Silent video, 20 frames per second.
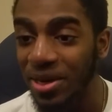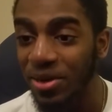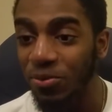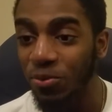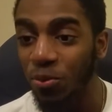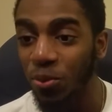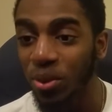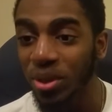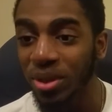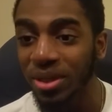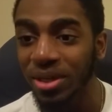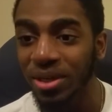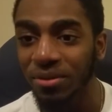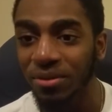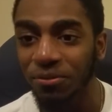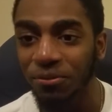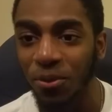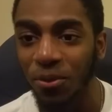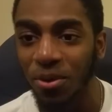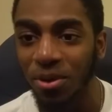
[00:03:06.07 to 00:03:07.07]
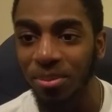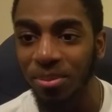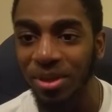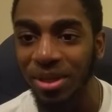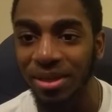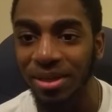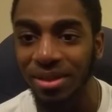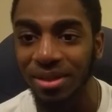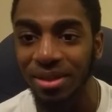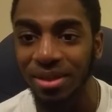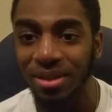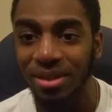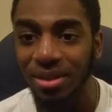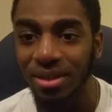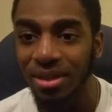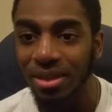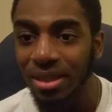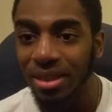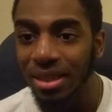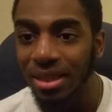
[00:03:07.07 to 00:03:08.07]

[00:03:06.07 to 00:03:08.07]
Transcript: in really good form lately.